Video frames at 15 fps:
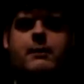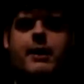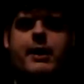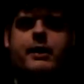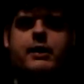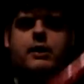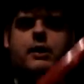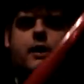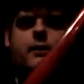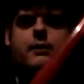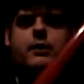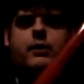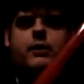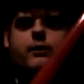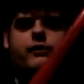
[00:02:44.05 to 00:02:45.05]
I'm here with
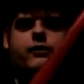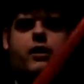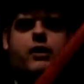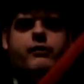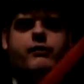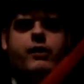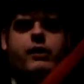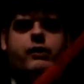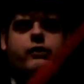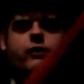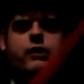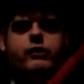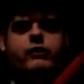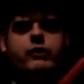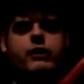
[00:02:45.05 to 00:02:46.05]
Darth Vader's
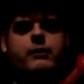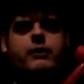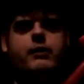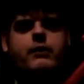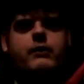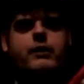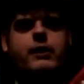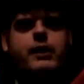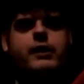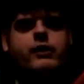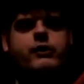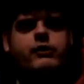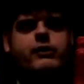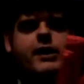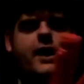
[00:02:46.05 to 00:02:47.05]
lightsaber and his
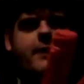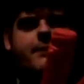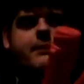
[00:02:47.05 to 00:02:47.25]
adapt and his